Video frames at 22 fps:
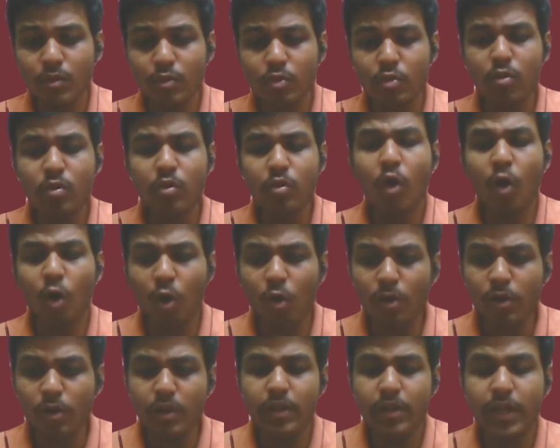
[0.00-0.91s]
took
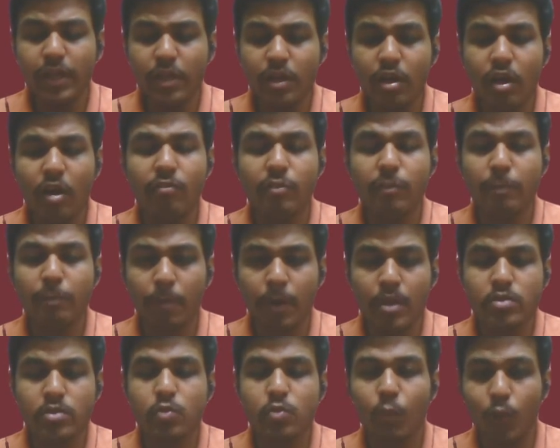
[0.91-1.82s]
all the data of the
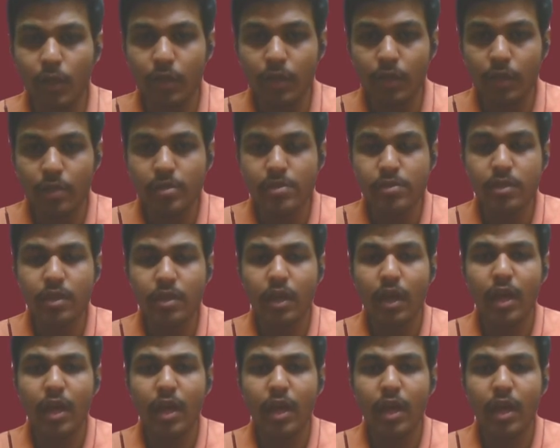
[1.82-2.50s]
past 1 years